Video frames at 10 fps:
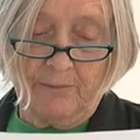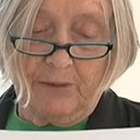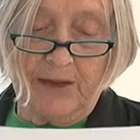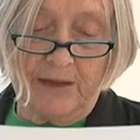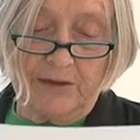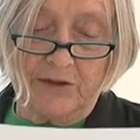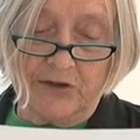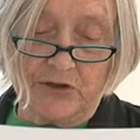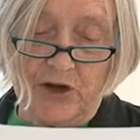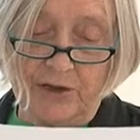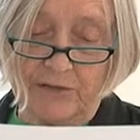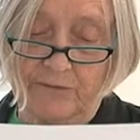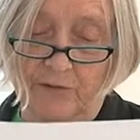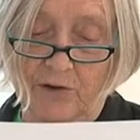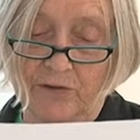play a
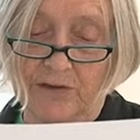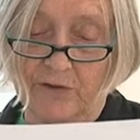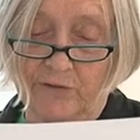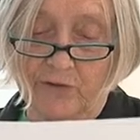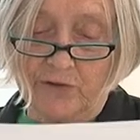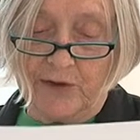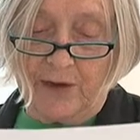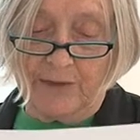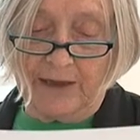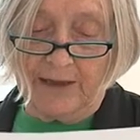constructive role in the forthcoming